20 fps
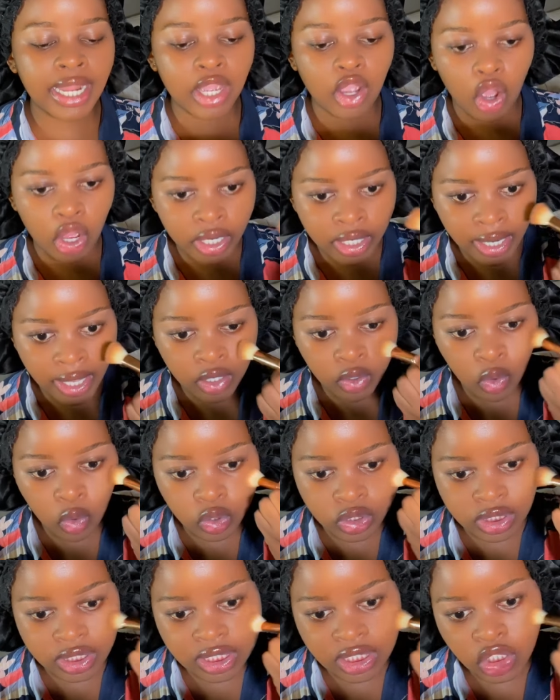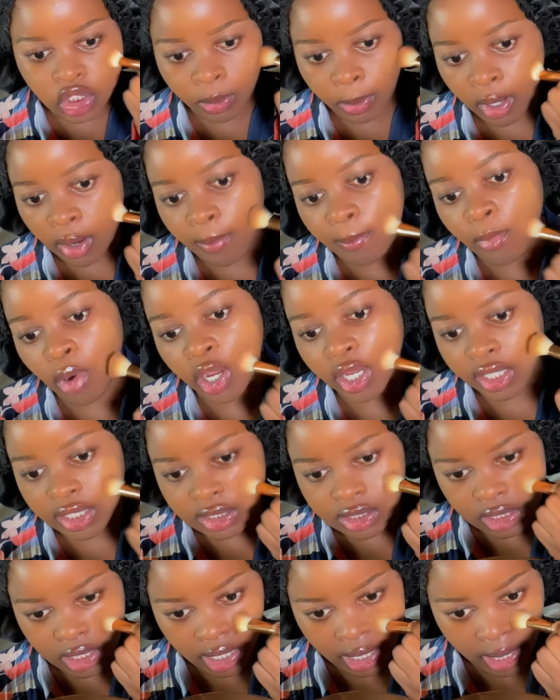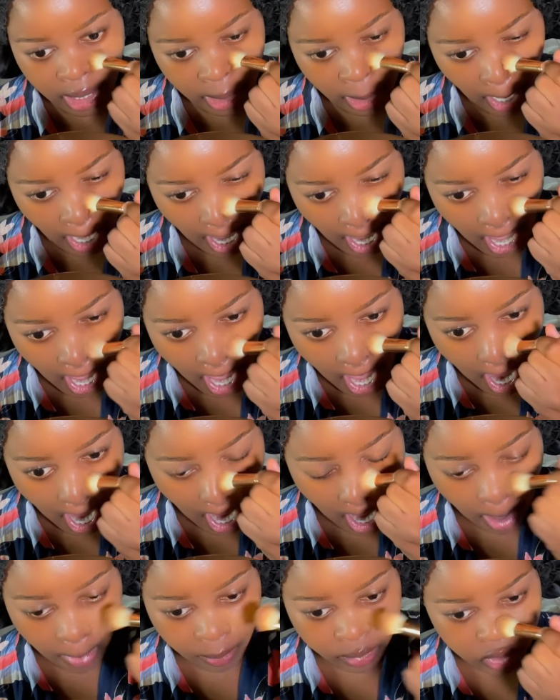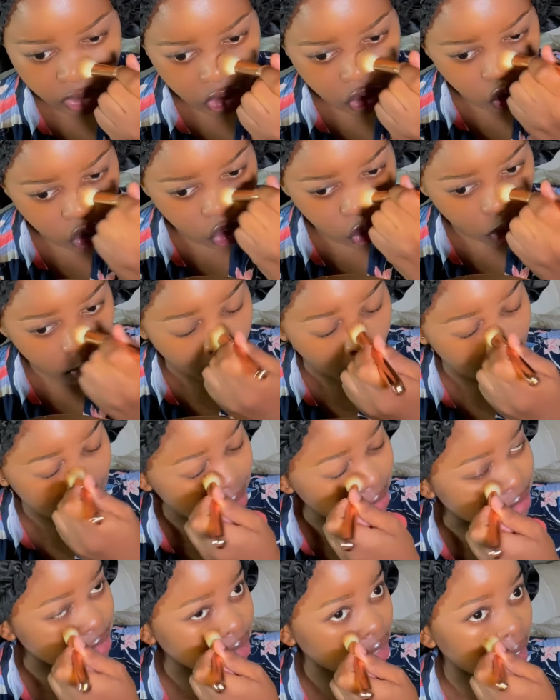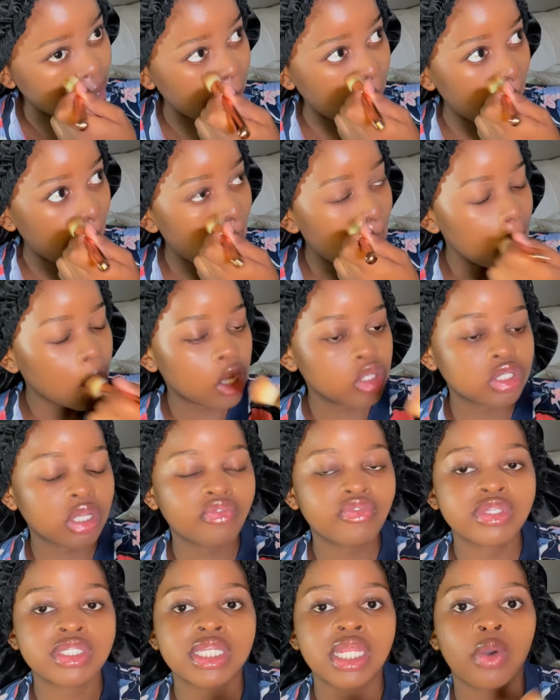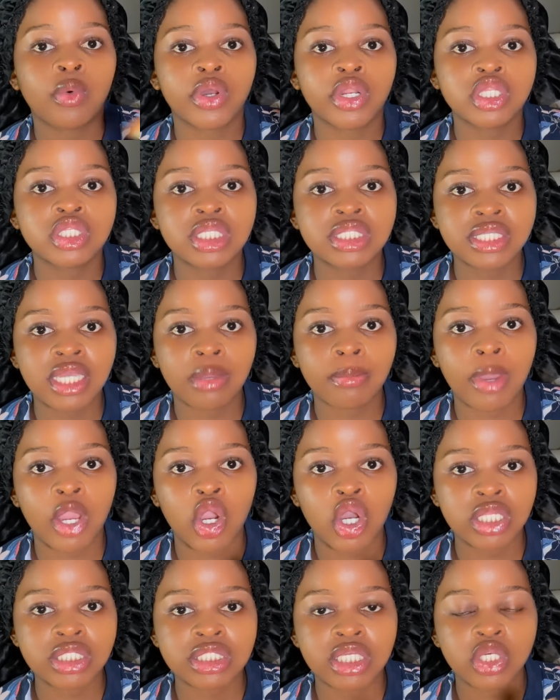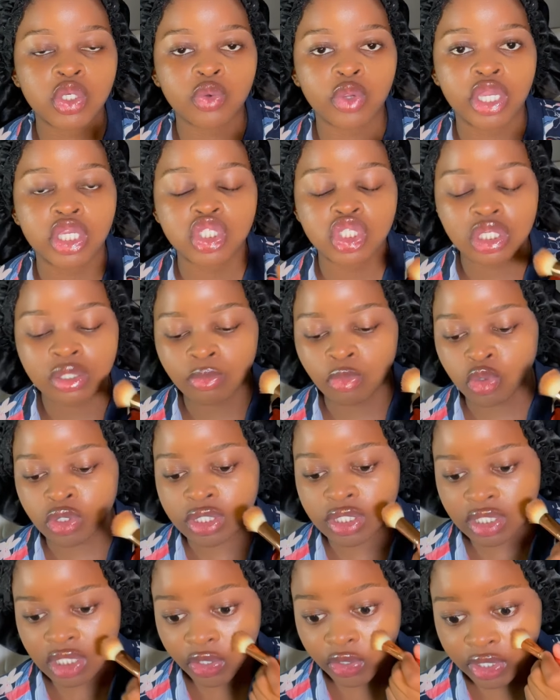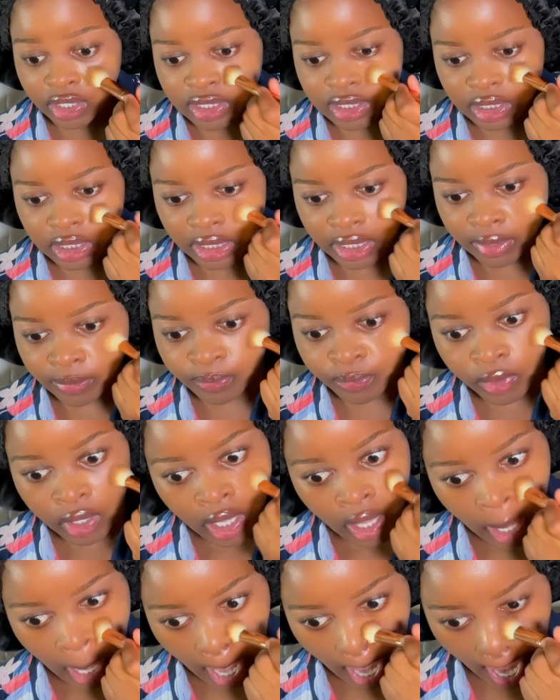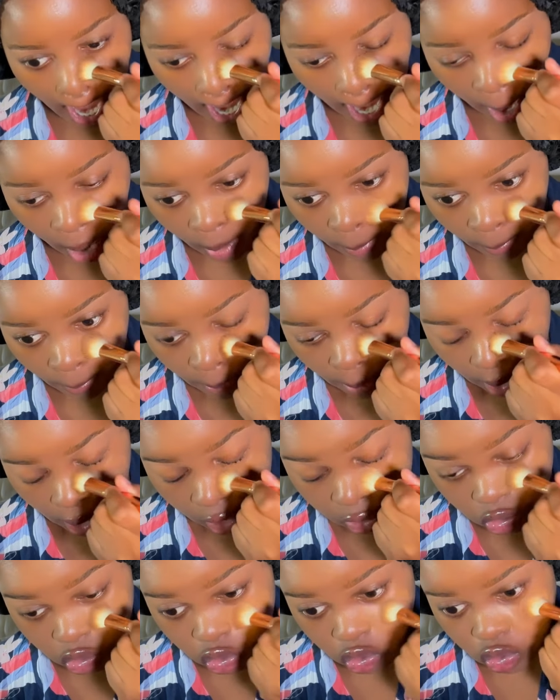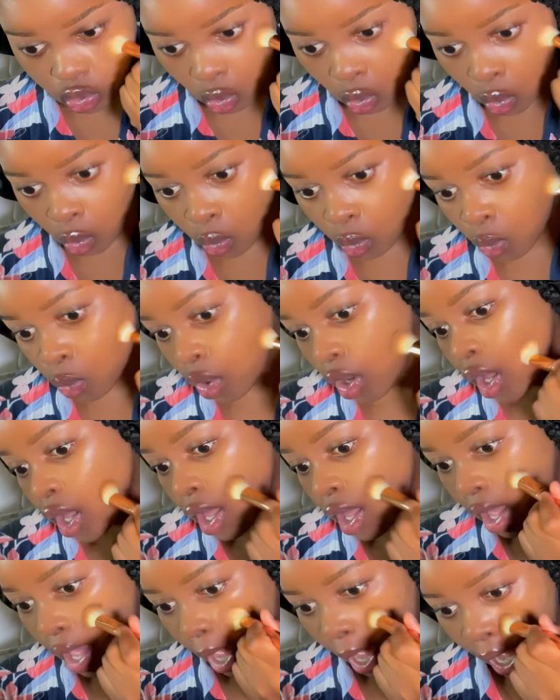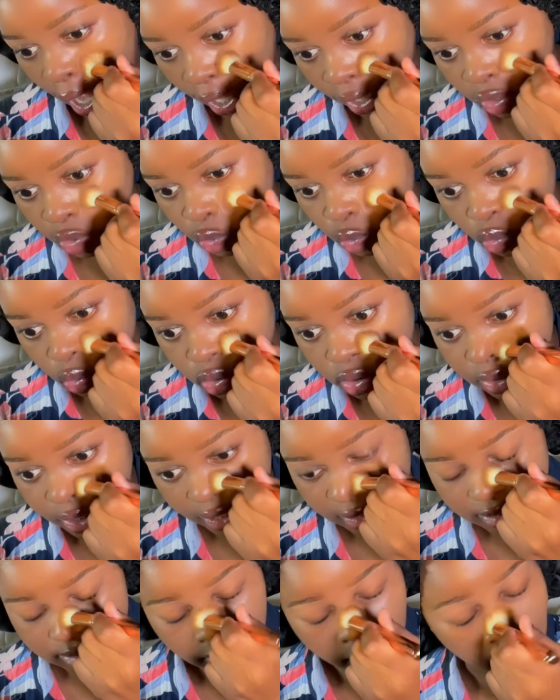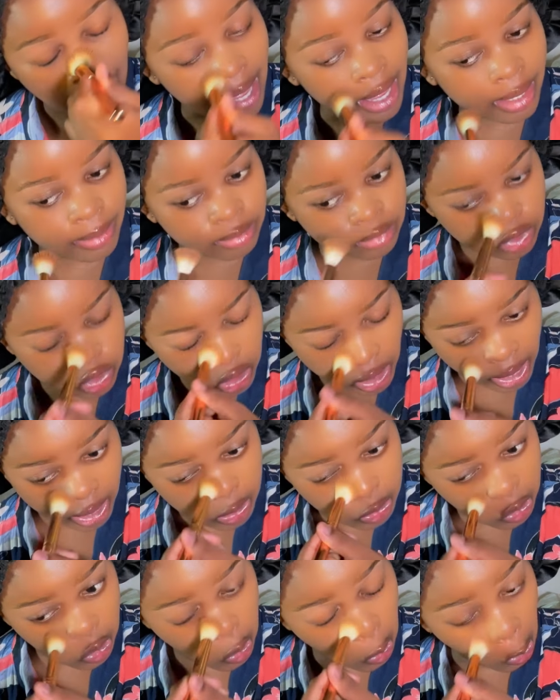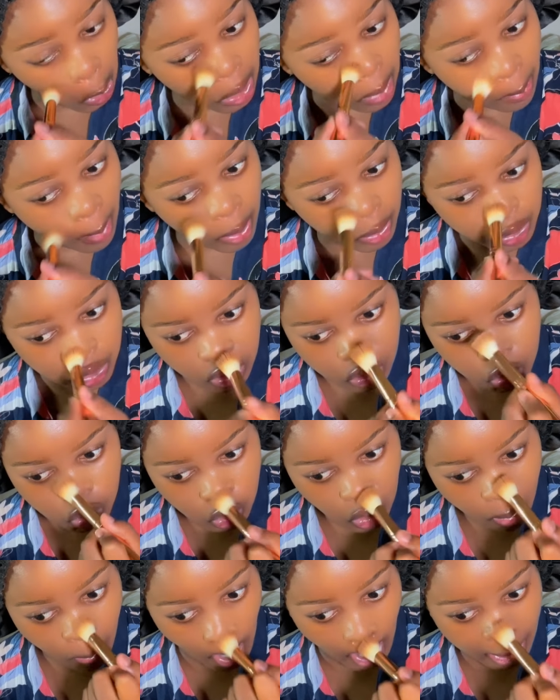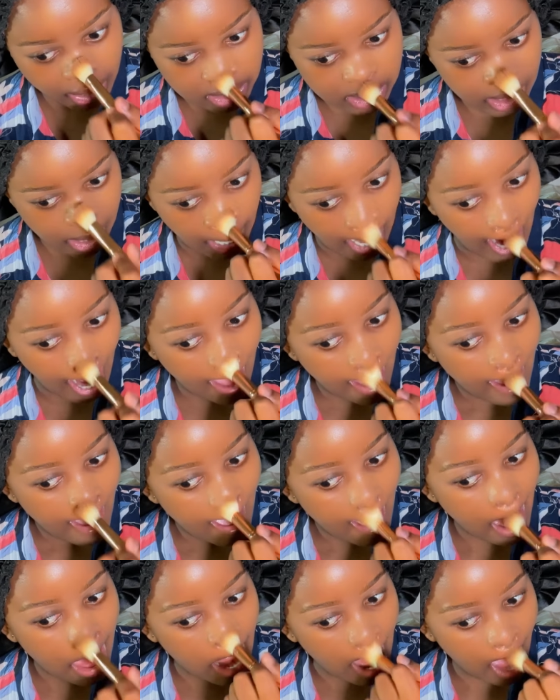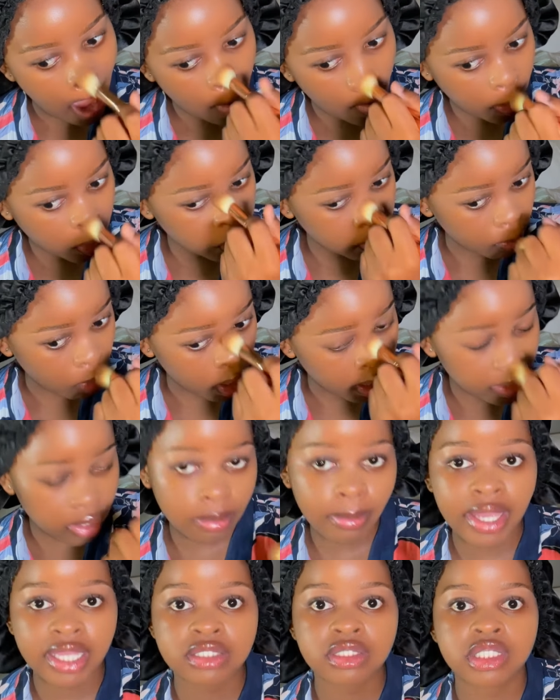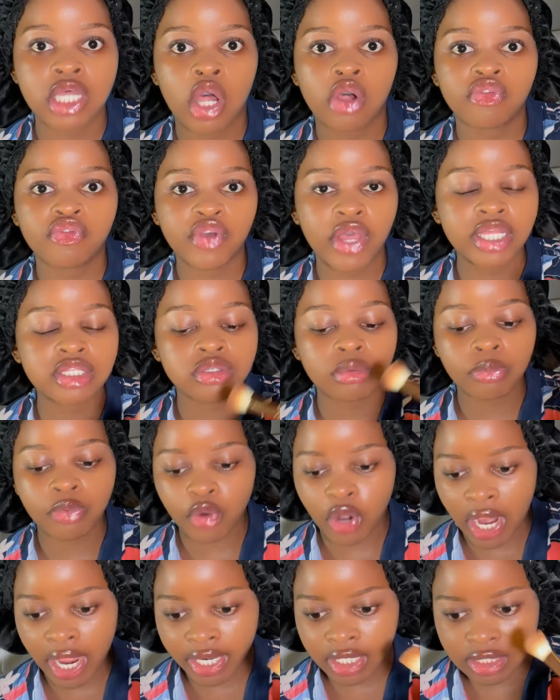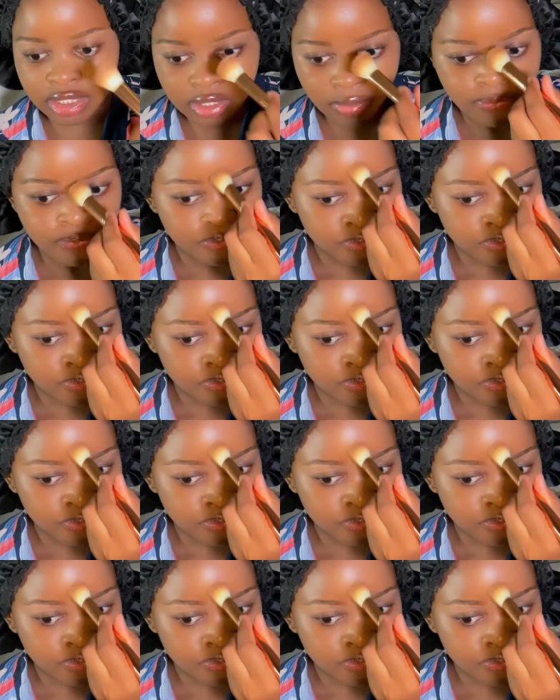online courses about marketing, digital marketing, because obviously I wanted to take my content creation more seriously. And so I used that time to actually learn about digital marketing and how I could market myself as a brand.